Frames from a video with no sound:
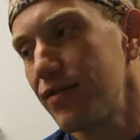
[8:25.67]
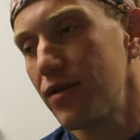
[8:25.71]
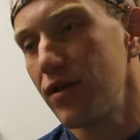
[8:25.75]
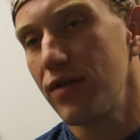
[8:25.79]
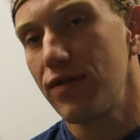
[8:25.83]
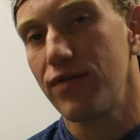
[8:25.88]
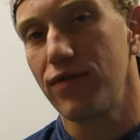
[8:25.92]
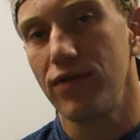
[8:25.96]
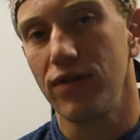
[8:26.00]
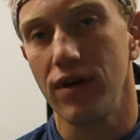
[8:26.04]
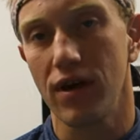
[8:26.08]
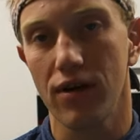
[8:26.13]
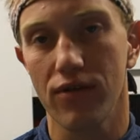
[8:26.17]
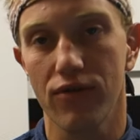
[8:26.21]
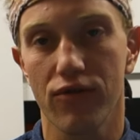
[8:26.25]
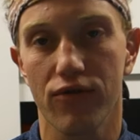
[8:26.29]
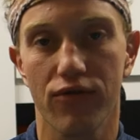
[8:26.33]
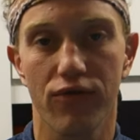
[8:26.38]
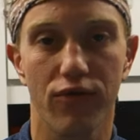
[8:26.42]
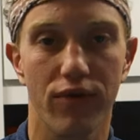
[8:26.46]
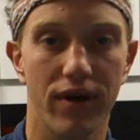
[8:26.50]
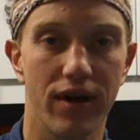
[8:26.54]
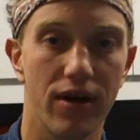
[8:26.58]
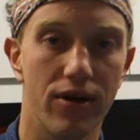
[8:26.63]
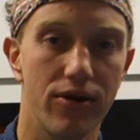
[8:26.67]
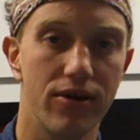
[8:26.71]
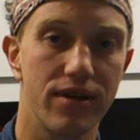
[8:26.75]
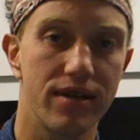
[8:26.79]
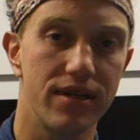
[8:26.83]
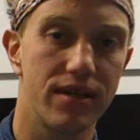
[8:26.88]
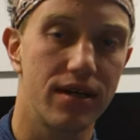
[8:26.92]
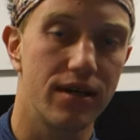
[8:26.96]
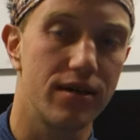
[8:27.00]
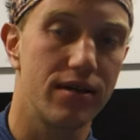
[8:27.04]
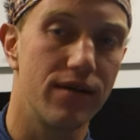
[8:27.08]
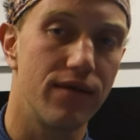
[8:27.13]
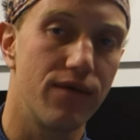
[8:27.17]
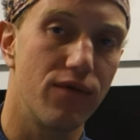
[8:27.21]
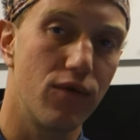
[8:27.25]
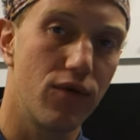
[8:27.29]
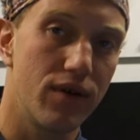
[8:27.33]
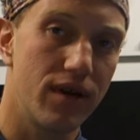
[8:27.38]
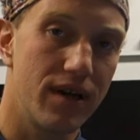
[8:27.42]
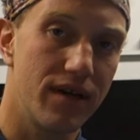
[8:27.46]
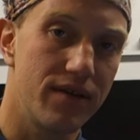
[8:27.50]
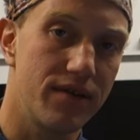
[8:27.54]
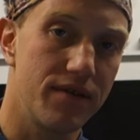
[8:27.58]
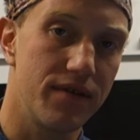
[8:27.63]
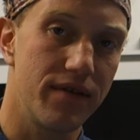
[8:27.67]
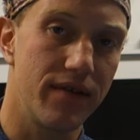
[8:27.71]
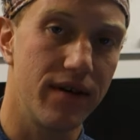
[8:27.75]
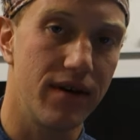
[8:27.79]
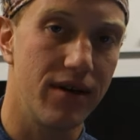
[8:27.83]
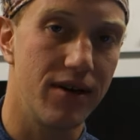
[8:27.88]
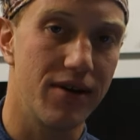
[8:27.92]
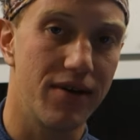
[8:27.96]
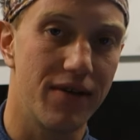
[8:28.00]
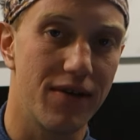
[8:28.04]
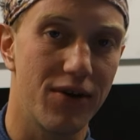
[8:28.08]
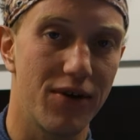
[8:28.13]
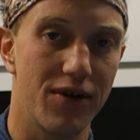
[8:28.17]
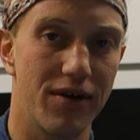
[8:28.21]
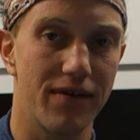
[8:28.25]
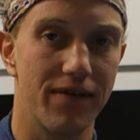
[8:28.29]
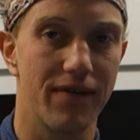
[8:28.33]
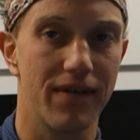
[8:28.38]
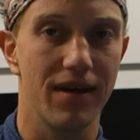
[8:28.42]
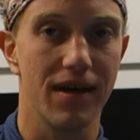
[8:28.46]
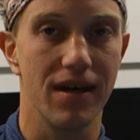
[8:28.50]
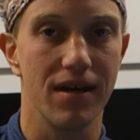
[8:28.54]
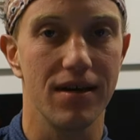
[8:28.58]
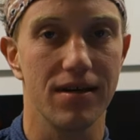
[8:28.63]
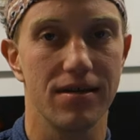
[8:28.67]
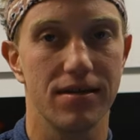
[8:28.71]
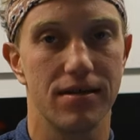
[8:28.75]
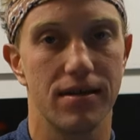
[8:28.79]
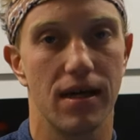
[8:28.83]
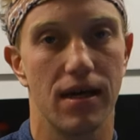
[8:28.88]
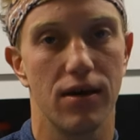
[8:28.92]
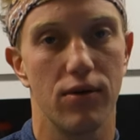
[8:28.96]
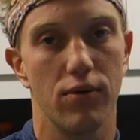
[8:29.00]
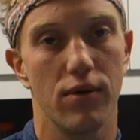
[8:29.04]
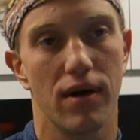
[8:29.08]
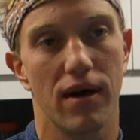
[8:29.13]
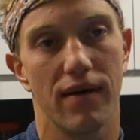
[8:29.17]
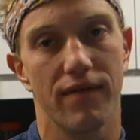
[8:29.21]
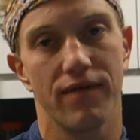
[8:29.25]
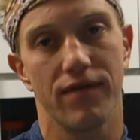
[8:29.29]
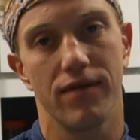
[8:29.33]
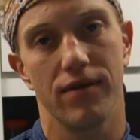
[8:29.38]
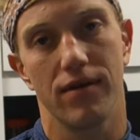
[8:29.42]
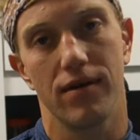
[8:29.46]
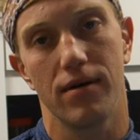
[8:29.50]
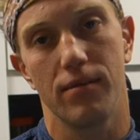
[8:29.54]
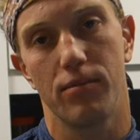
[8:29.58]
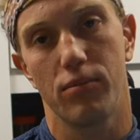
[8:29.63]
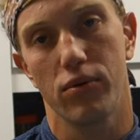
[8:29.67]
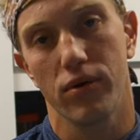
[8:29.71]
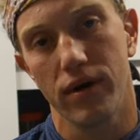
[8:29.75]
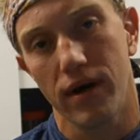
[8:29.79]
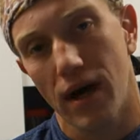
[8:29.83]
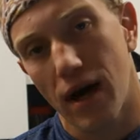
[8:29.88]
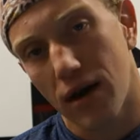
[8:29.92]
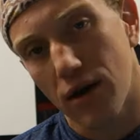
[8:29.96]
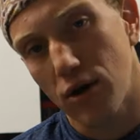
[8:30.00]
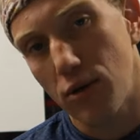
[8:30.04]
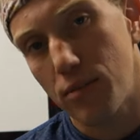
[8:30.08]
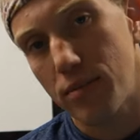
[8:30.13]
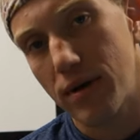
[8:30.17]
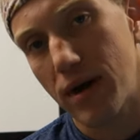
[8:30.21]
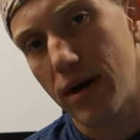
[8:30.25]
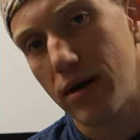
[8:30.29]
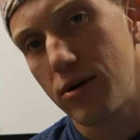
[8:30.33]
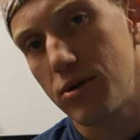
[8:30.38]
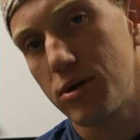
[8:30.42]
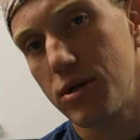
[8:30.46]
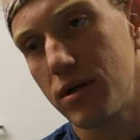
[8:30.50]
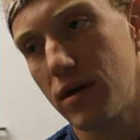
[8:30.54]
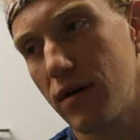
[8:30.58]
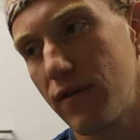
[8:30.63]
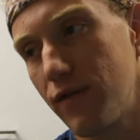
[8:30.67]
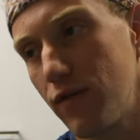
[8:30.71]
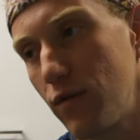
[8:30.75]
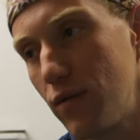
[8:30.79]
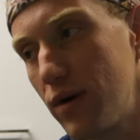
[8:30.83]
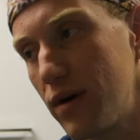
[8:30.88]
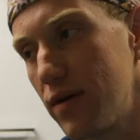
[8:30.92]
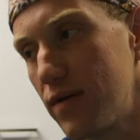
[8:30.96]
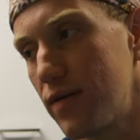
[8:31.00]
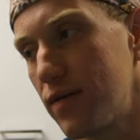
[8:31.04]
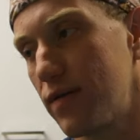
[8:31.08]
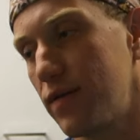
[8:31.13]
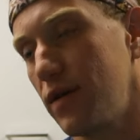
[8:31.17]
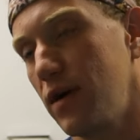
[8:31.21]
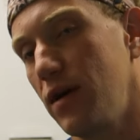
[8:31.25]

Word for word: the, the other 364 days of the year, there are things that you have to preoccupy yourself with,